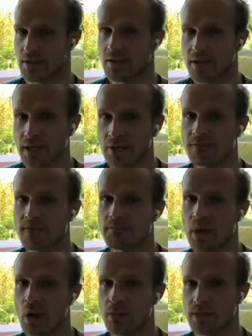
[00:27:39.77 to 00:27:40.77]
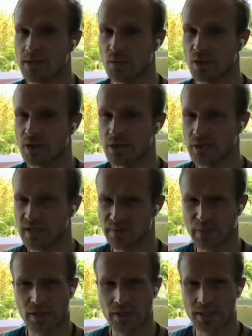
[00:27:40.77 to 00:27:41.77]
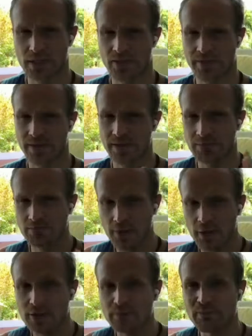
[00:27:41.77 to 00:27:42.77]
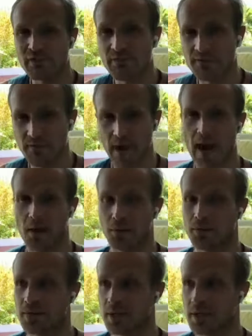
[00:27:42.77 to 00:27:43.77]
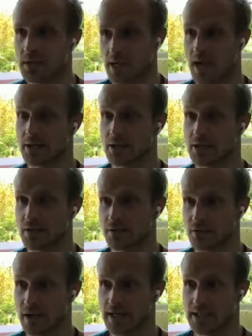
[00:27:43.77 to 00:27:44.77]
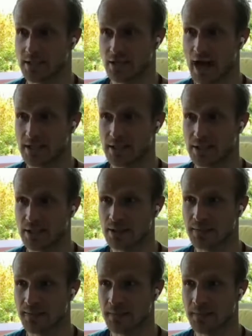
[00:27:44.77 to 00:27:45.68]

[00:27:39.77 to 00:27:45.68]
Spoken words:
Think of the moments when you experience, you think, the most profound touches of grace and gratitude.